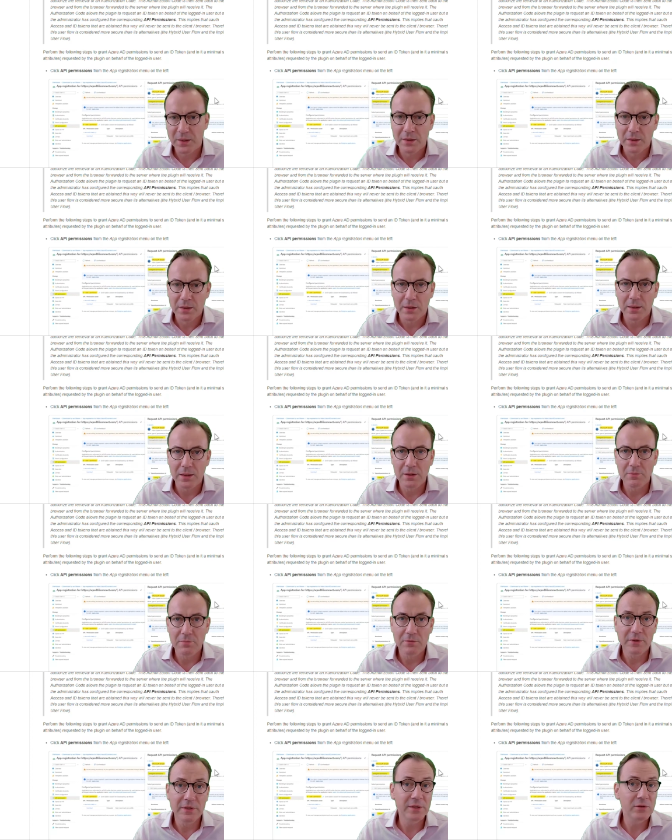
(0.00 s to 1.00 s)

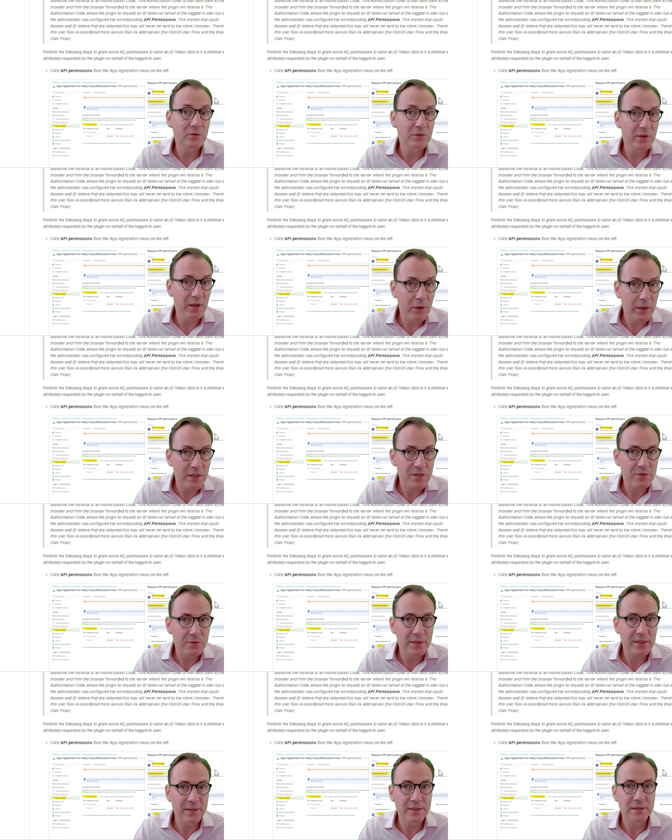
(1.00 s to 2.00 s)
We need to tell Azure
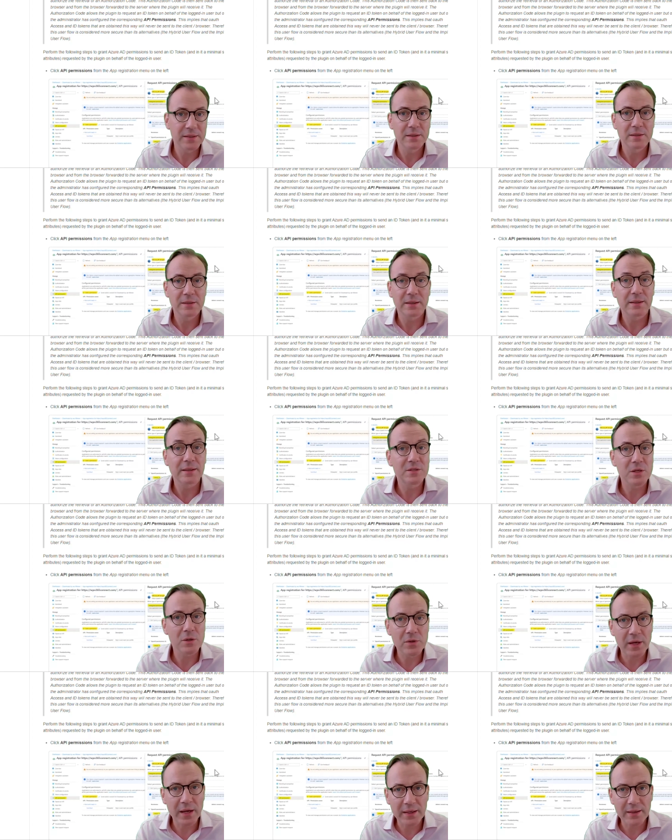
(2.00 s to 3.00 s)
AD that it's
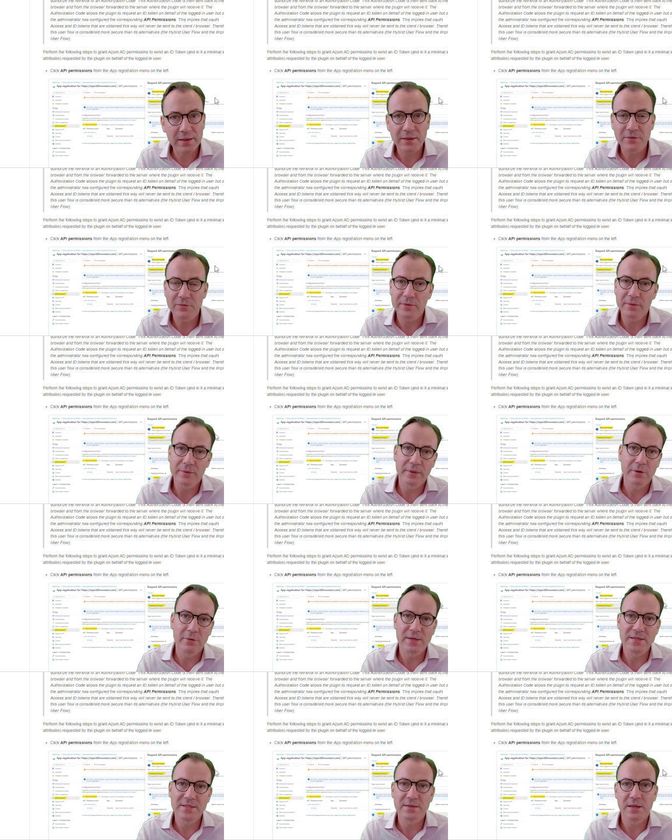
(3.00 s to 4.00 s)
okay if we
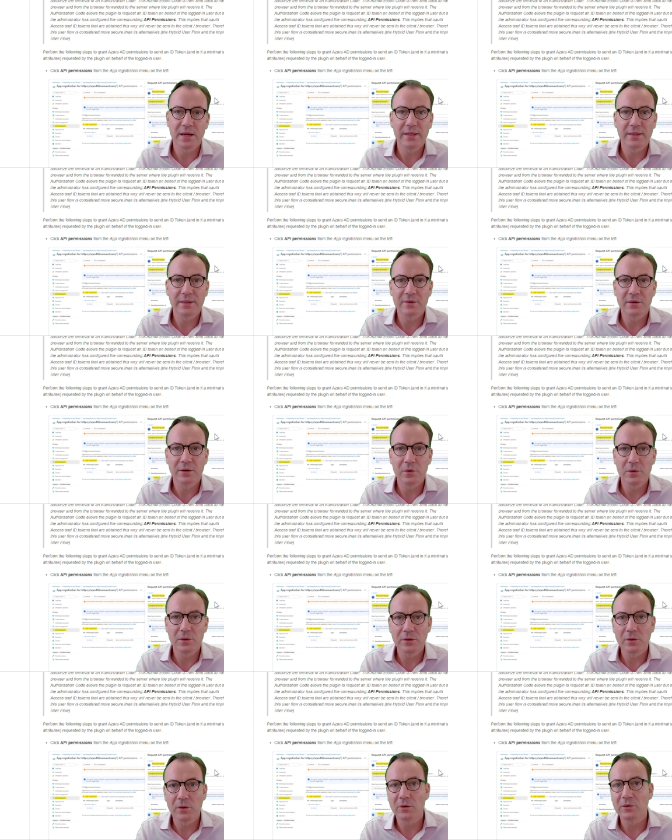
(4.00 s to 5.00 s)
request an ID
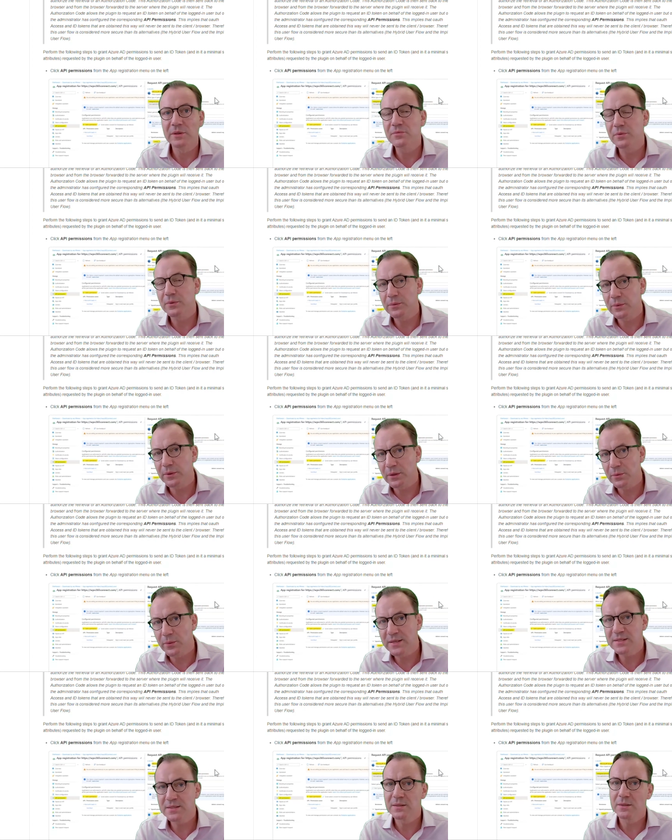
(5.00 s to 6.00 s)
token or if we
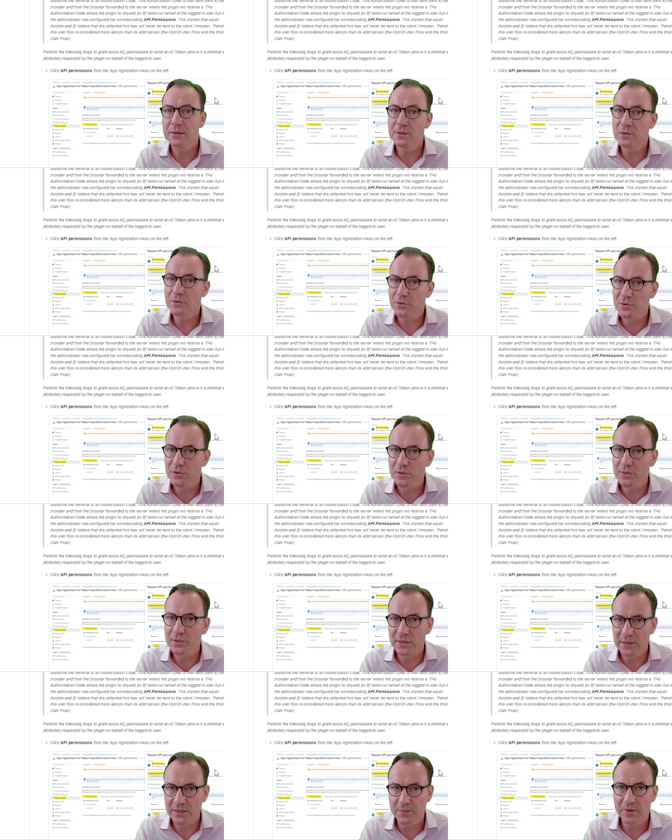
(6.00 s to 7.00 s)
request a user's
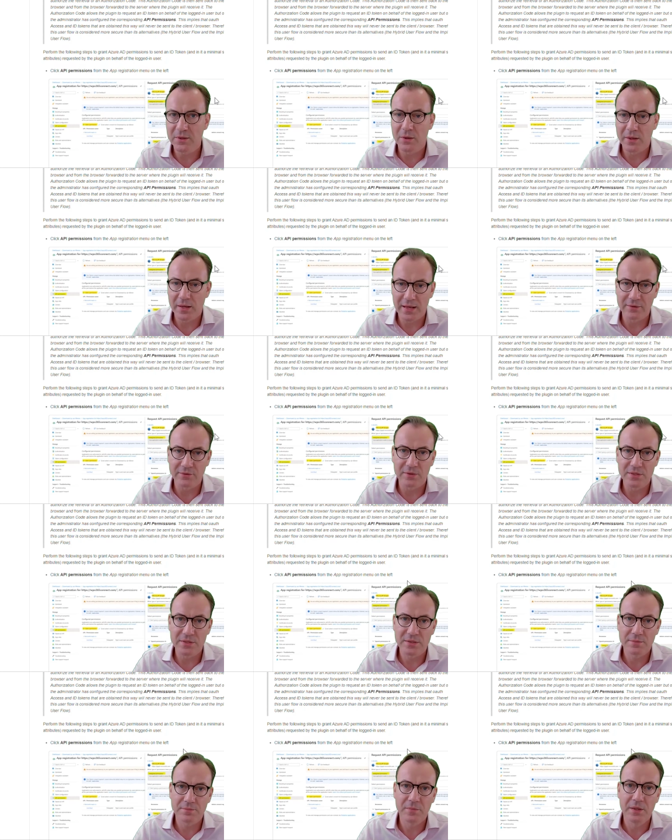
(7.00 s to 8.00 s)
email
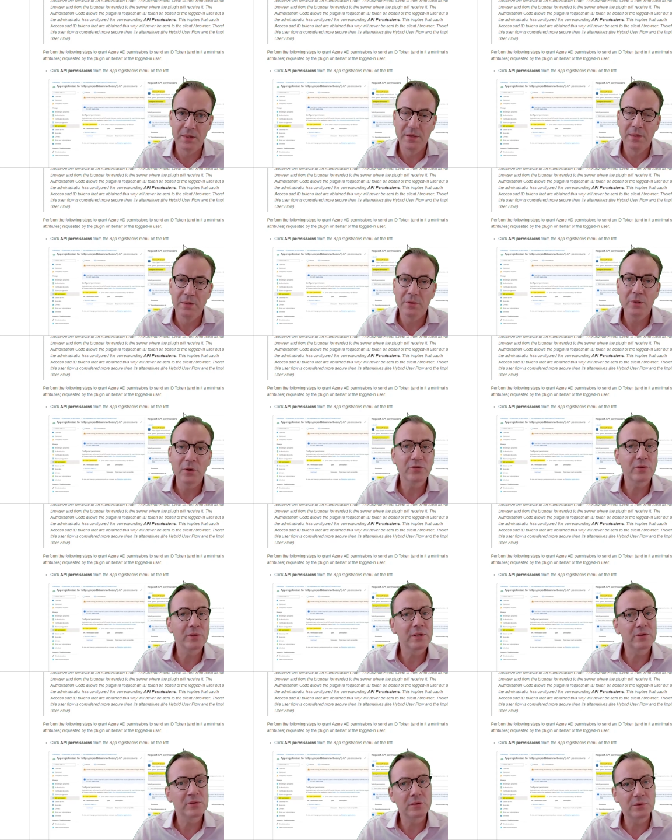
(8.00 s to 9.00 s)
address. We also
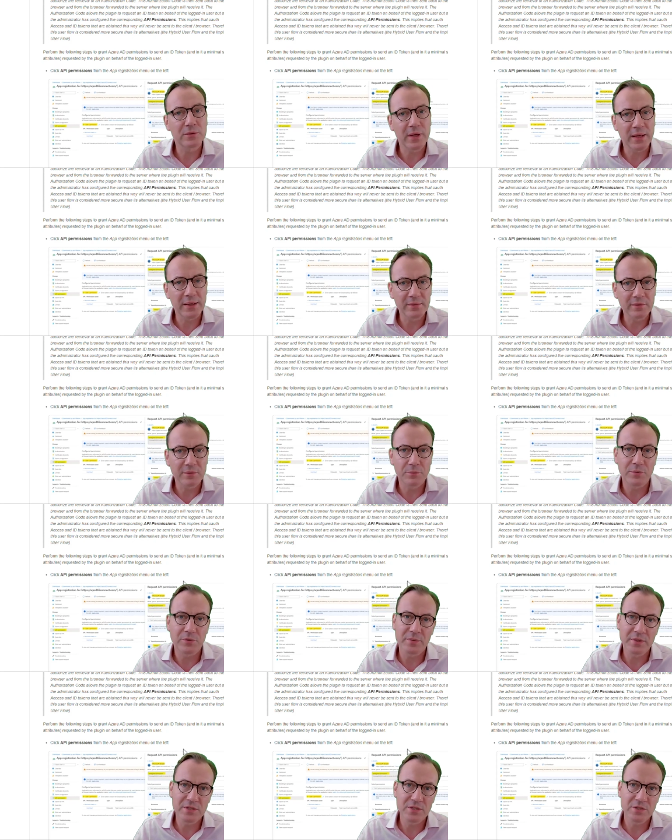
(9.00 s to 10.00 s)
need to grant
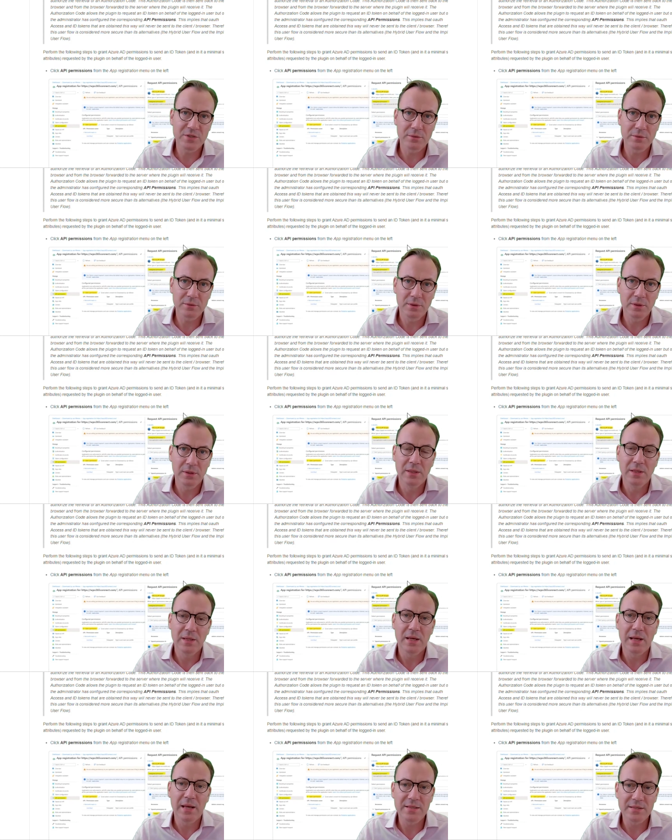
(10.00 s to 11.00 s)
permission
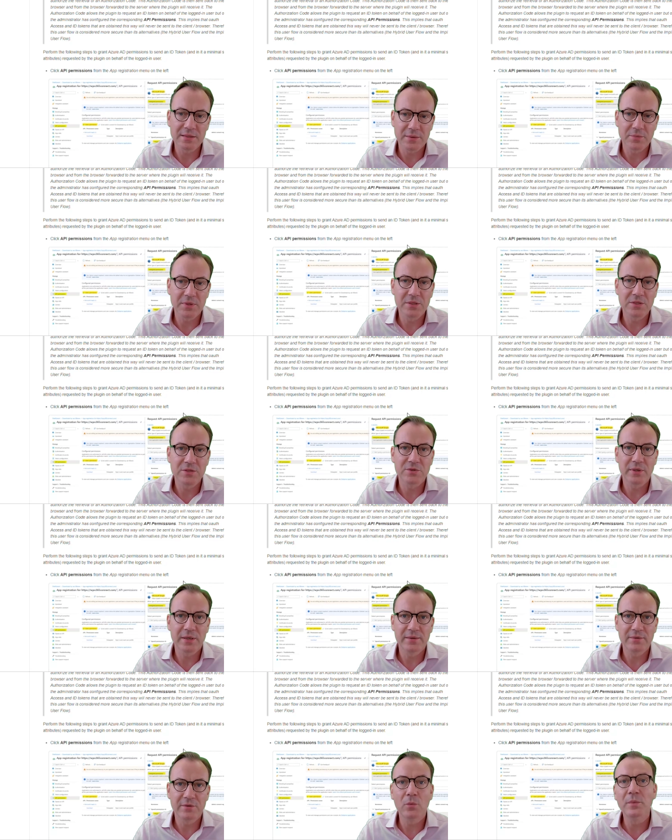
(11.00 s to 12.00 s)
as an
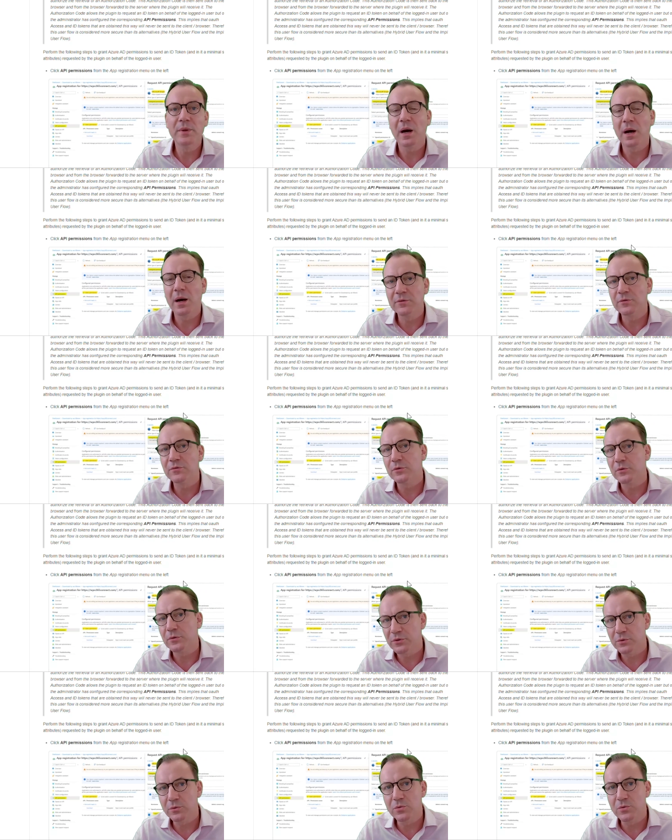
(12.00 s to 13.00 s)
administrator on behalf of all the
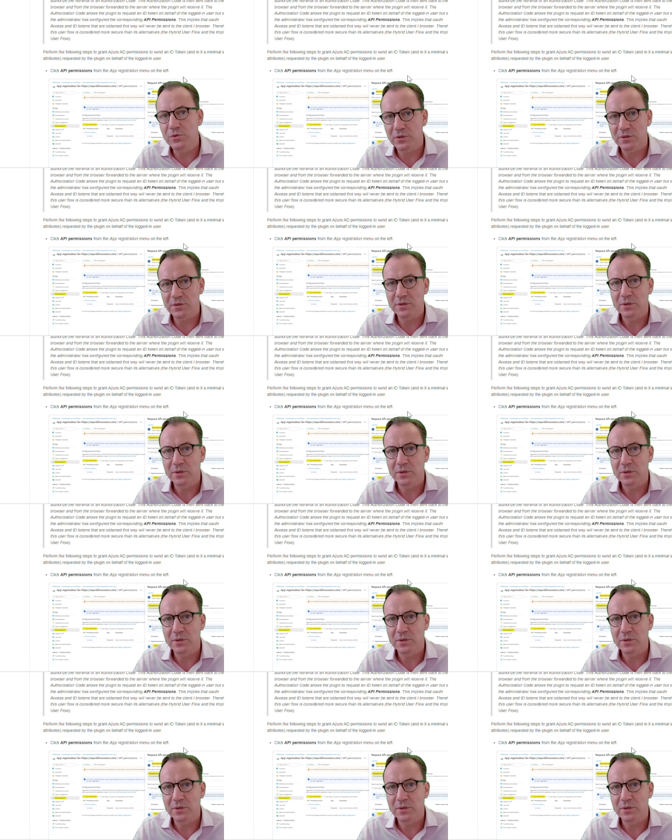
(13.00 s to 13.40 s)
users.